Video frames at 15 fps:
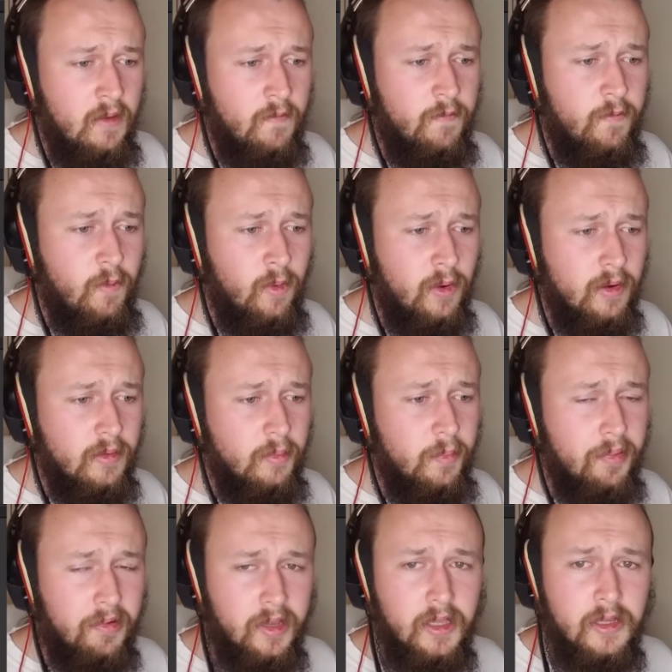for
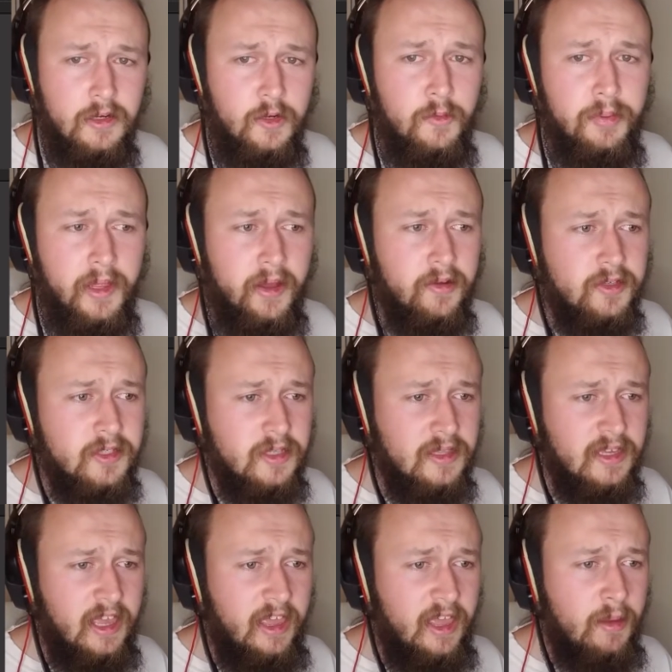bringing new players to
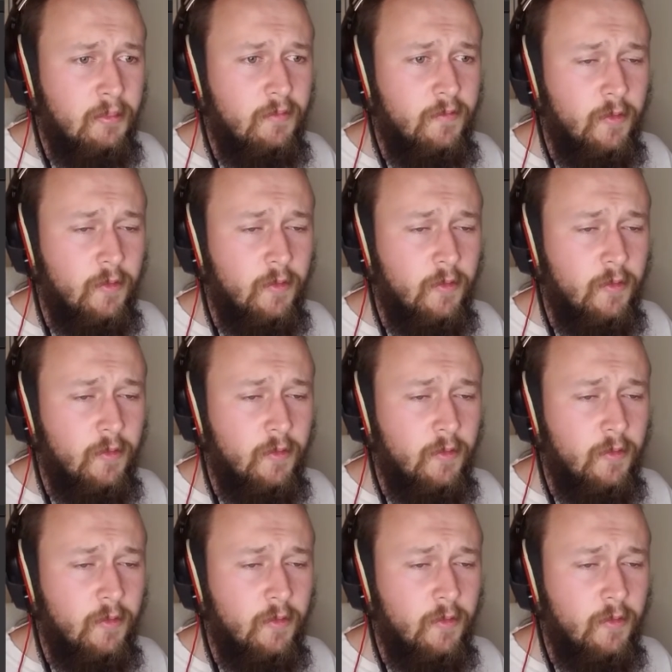the game,